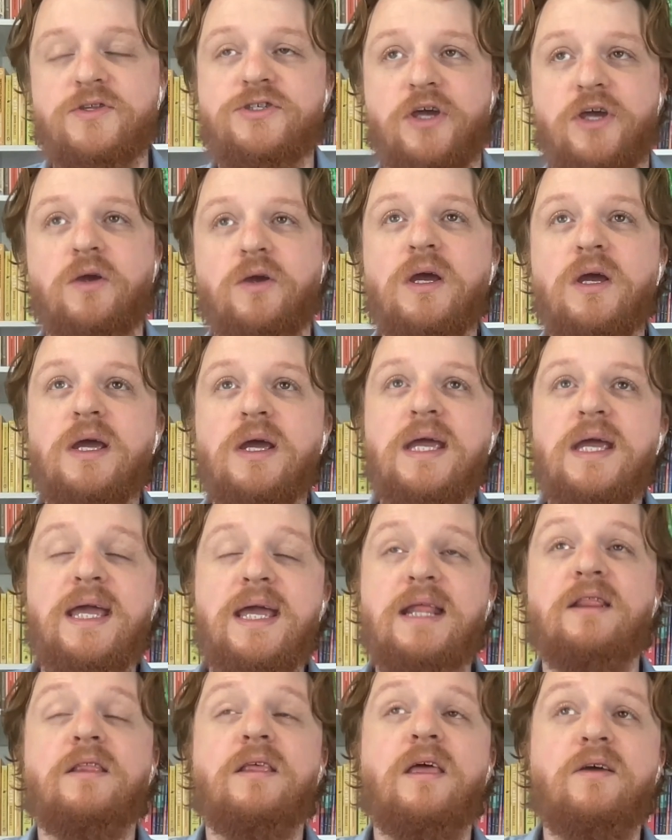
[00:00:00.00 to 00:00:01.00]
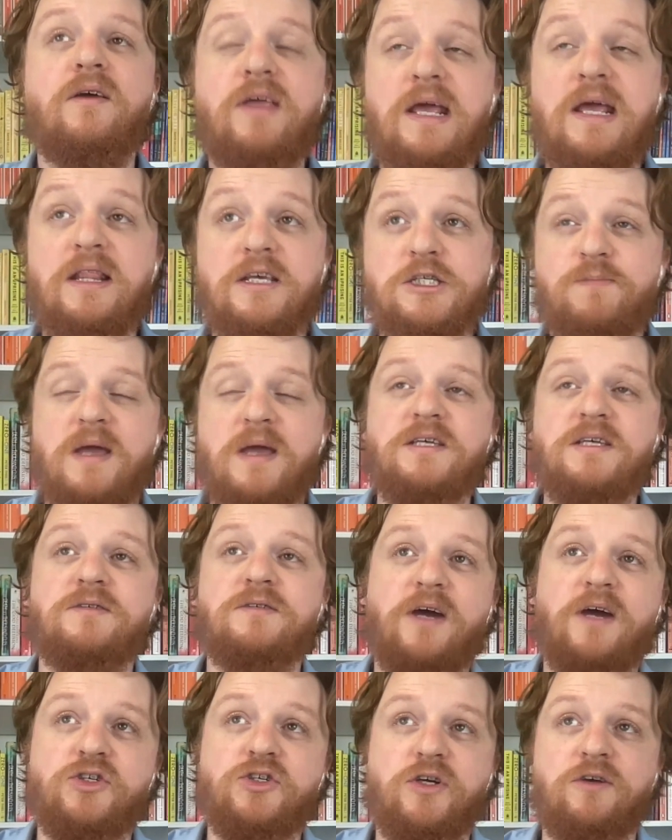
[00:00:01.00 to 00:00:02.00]
So in the space of
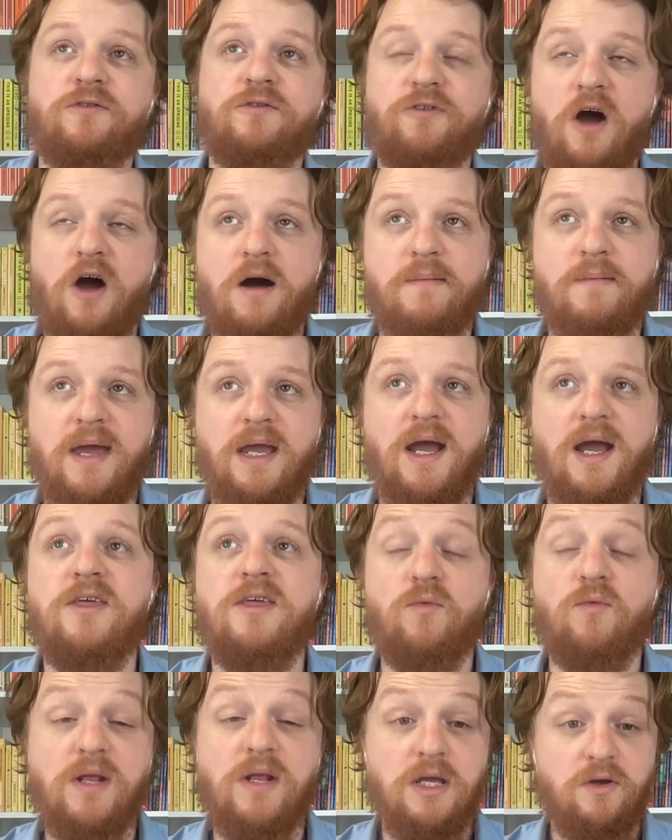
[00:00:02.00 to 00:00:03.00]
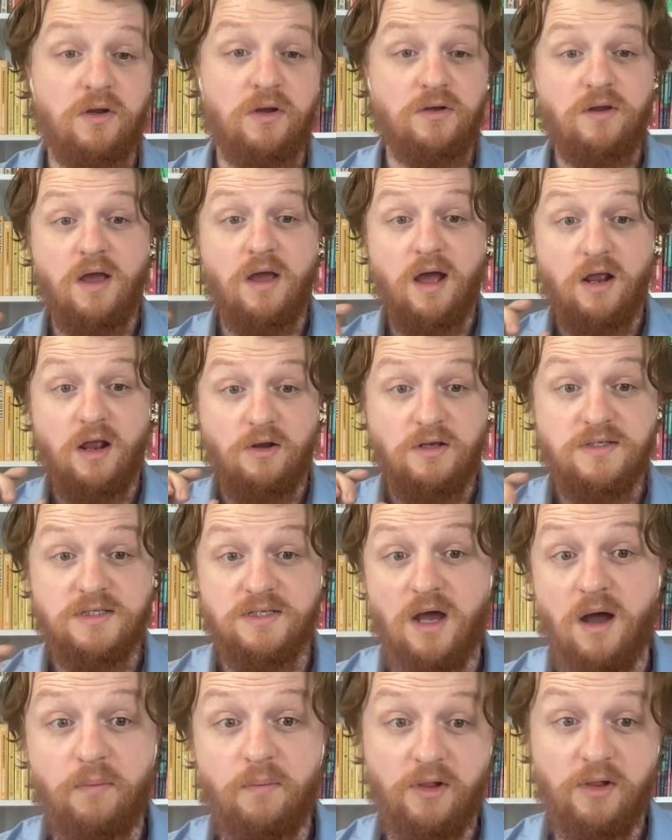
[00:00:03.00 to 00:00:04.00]
factory farming, I think a really good
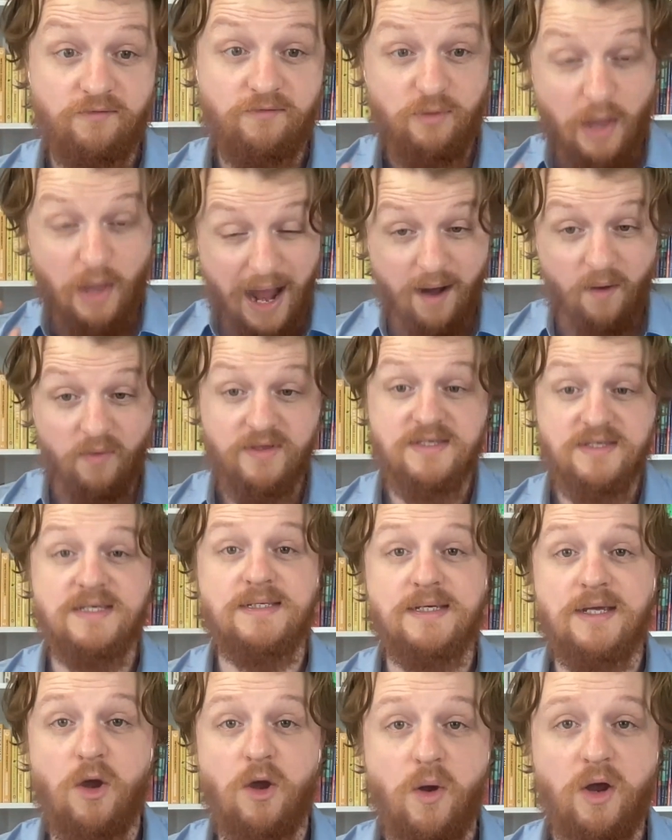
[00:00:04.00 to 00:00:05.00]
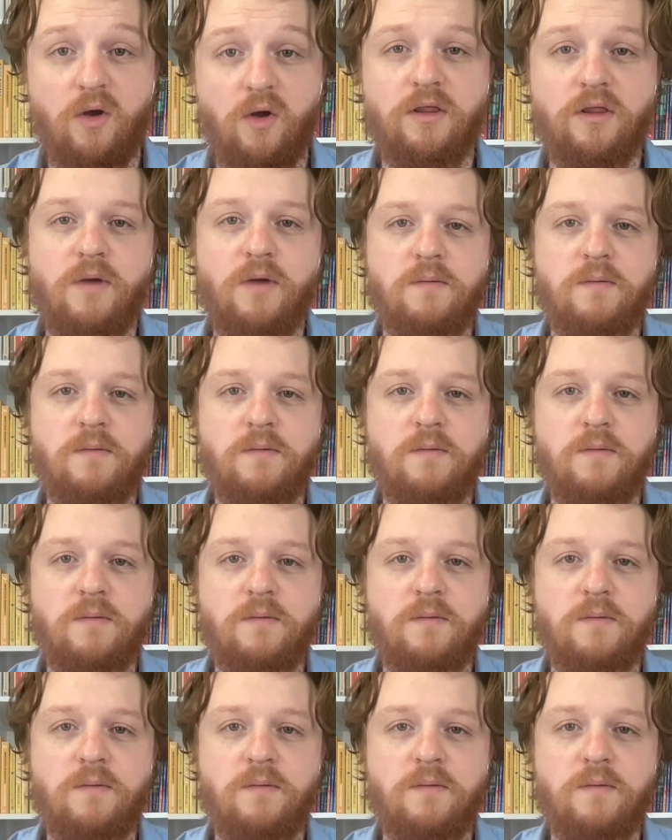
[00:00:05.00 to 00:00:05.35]
example of how this is going on